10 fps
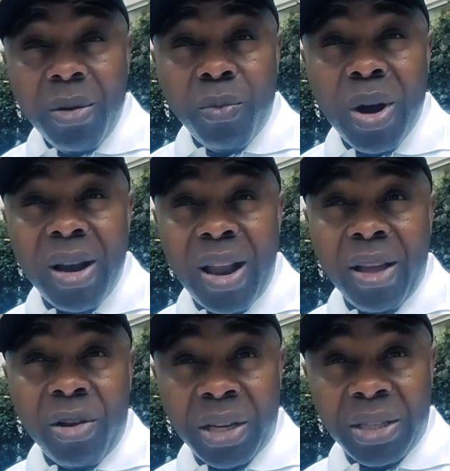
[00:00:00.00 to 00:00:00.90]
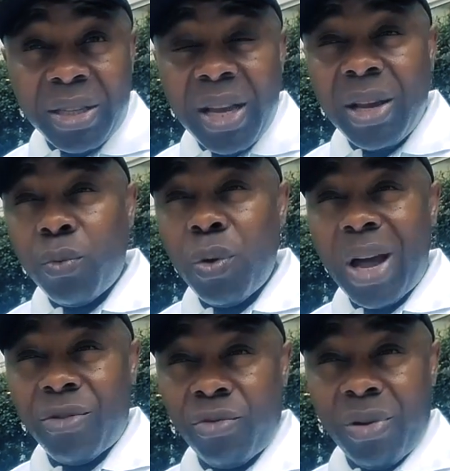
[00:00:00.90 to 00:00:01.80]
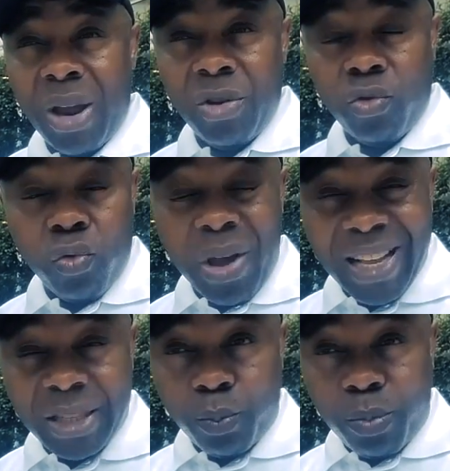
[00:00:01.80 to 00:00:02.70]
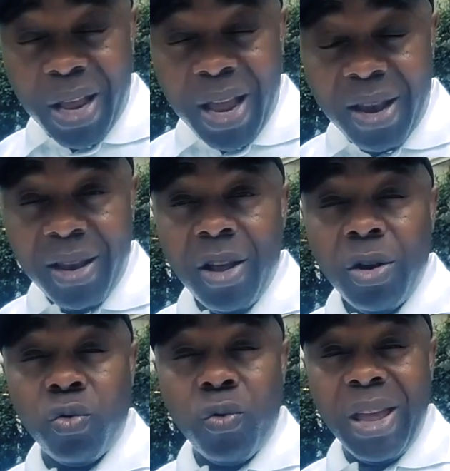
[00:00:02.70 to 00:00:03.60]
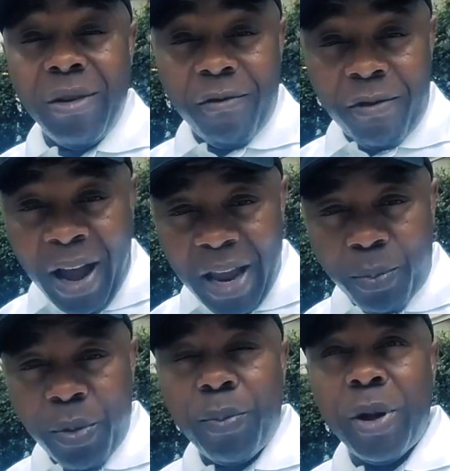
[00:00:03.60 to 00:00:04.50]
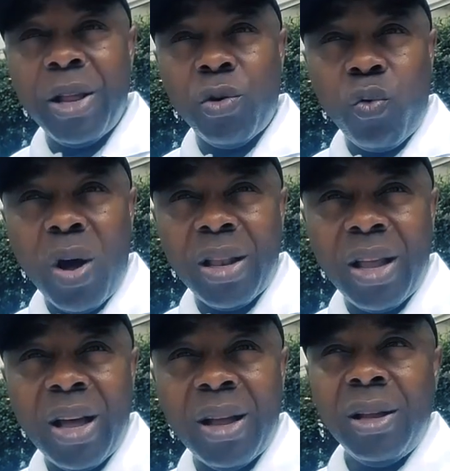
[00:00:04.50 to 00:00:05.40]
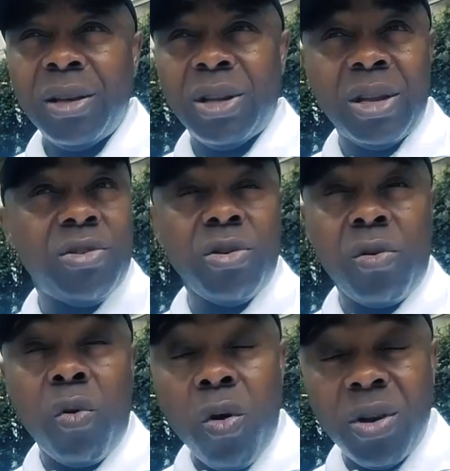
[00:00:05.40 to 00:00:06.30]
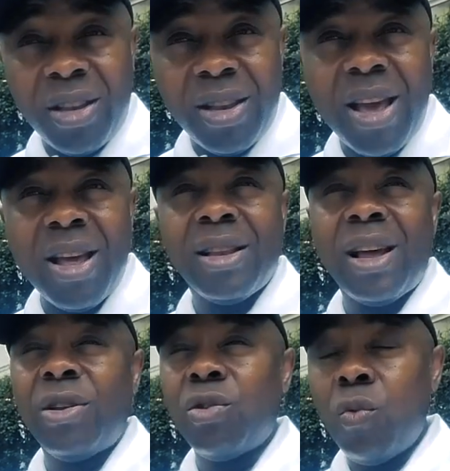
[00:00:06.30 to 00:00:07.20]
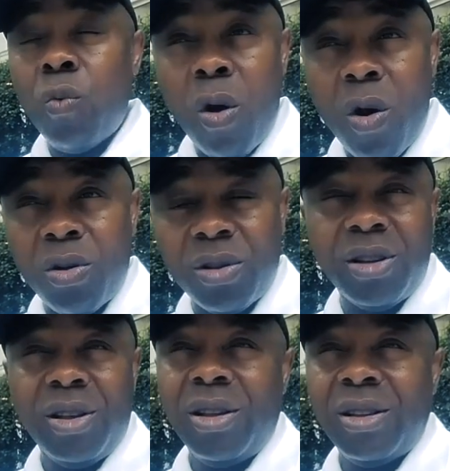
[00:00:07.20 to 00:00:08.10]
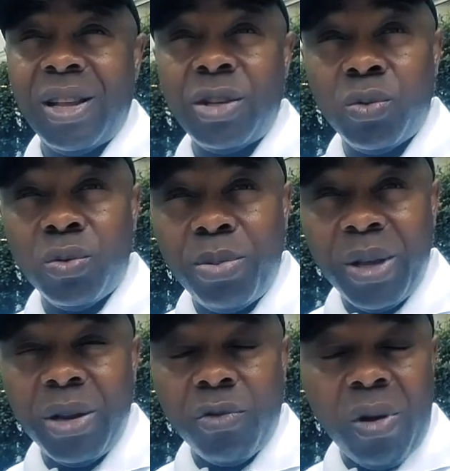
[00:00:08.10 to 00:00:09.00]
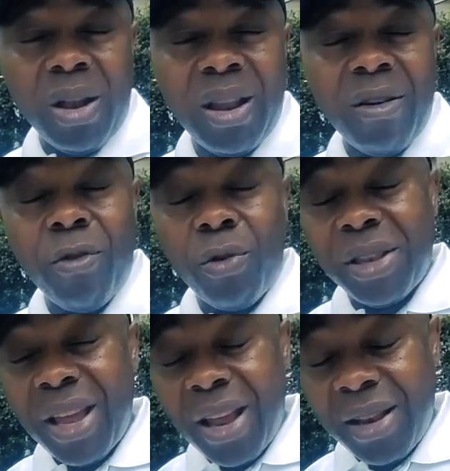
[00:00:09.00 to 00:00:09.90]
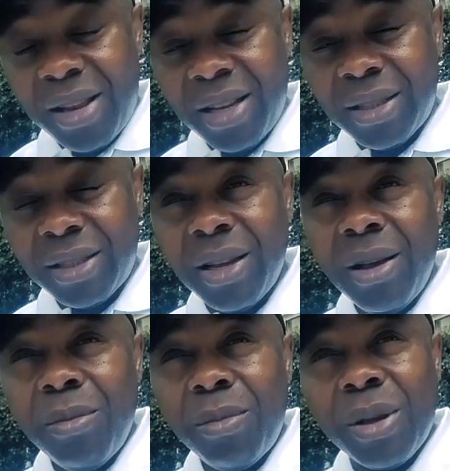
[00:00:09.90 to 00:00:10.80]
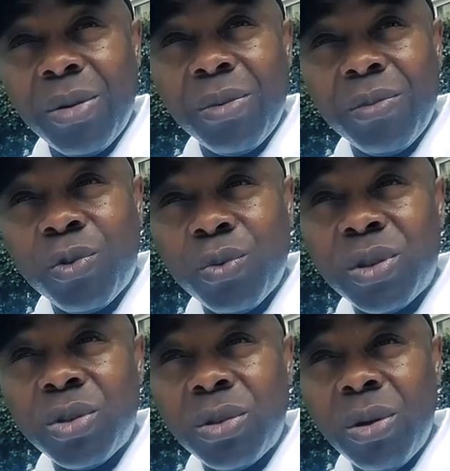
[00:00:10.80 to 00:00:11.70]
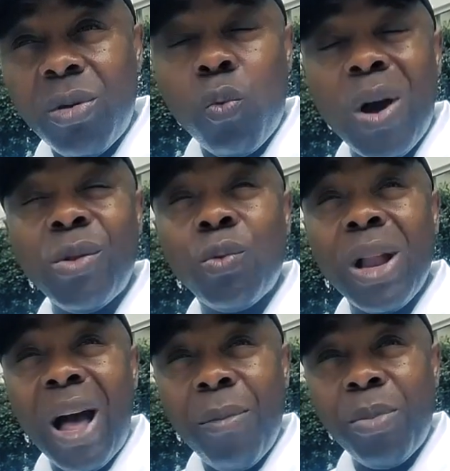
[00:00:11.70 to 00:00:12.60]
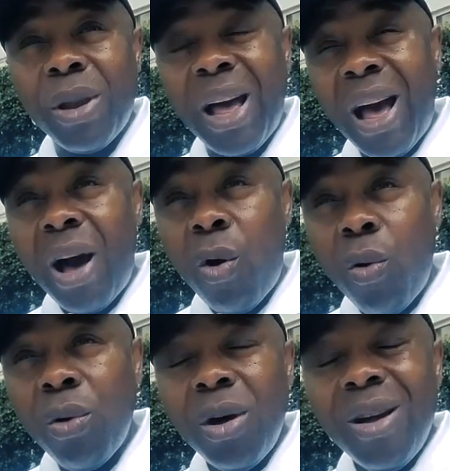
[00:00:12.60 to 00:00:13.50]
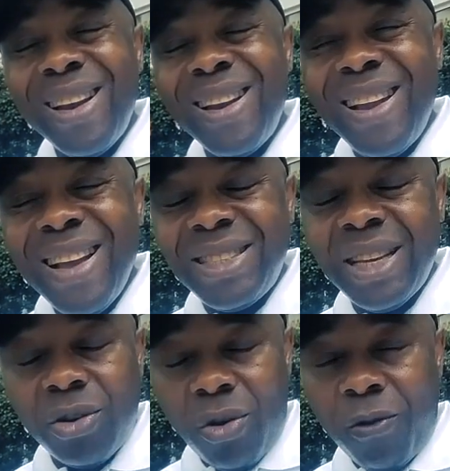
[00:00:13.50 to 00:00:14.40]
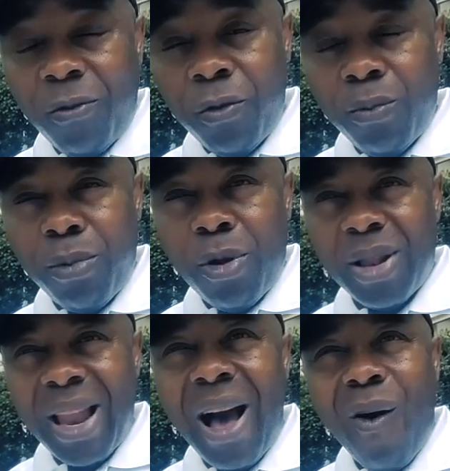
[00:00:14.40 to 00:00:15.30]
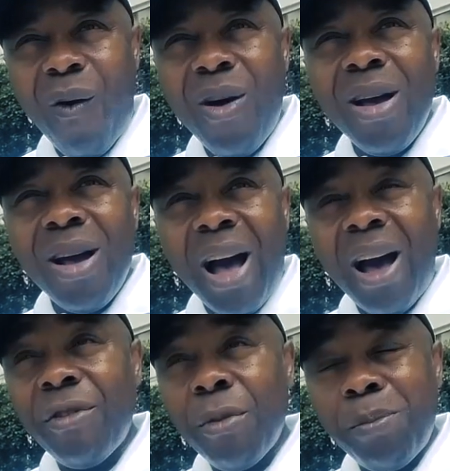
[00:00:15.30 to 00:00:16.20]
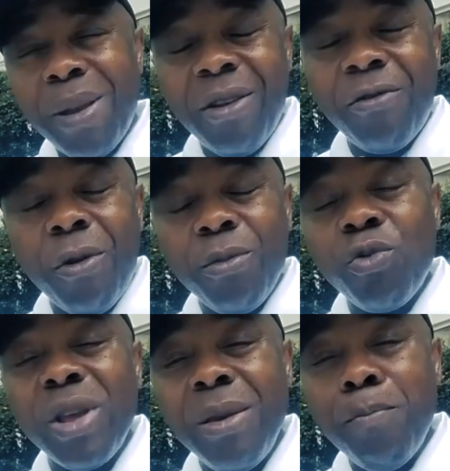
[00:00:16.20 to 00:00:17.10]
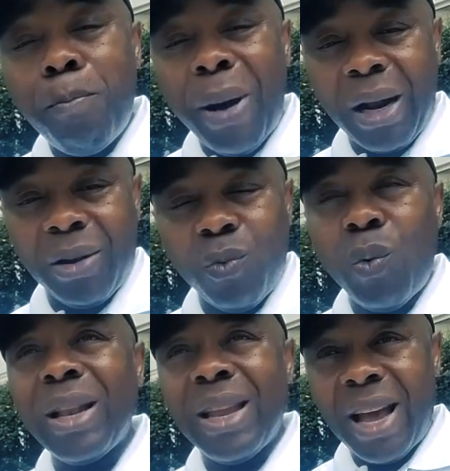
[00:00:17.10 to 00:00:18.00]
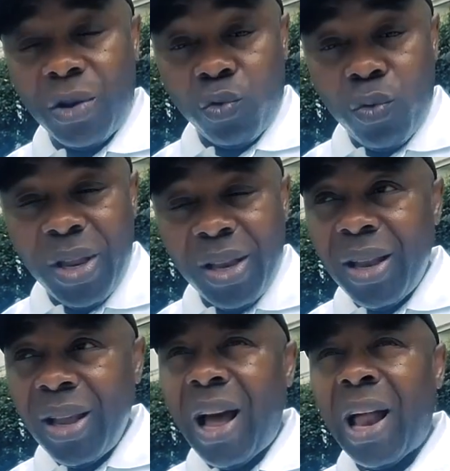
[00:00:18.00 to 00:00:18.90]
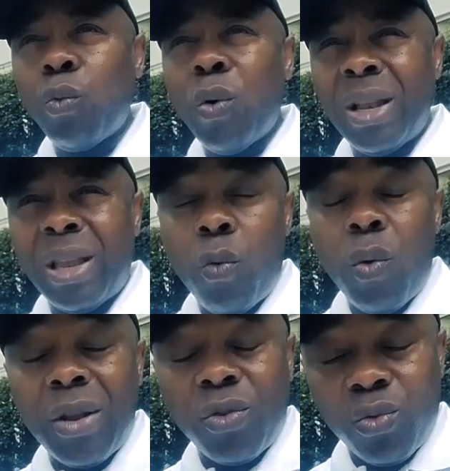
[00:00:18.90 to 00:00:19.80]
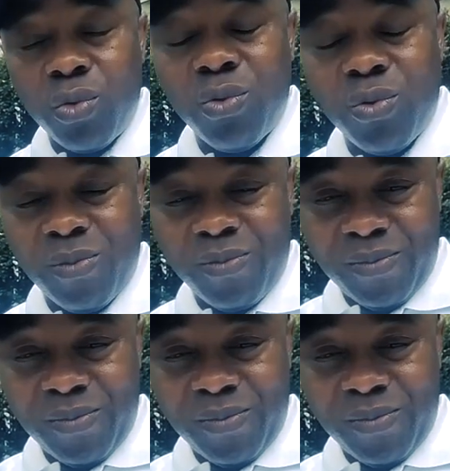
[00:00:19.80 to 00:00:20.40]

where, like I said, we are trying to explain, to invite people in Rwanda that the continent and the world, they should be in Rwanda for 10 days to see what will happen, how legend of football now have a platform to impact what they are doing and what they want to do.